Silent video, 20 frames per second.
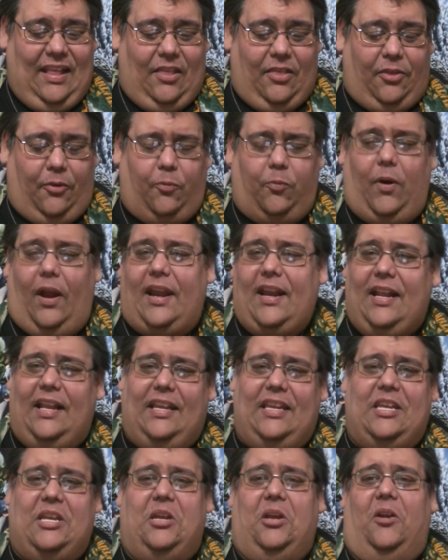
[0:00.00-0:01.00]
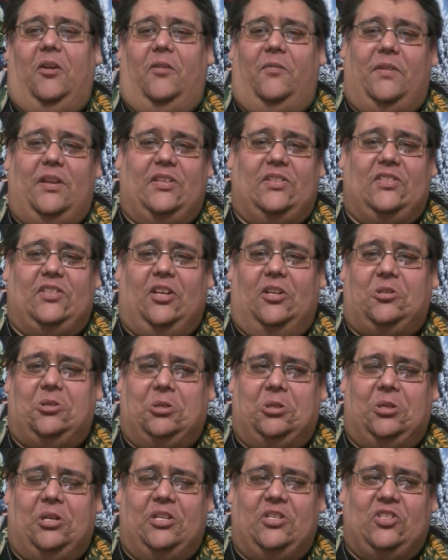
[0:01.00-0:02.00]
the writing here is
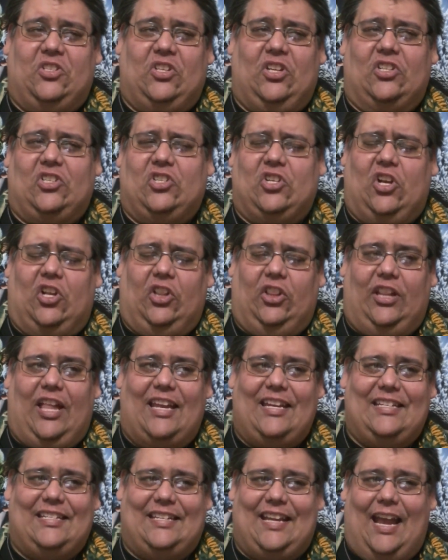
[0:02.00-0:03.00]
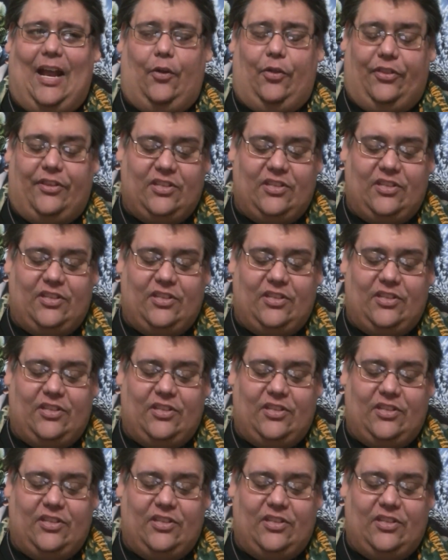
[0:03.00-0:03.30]
such a letdown.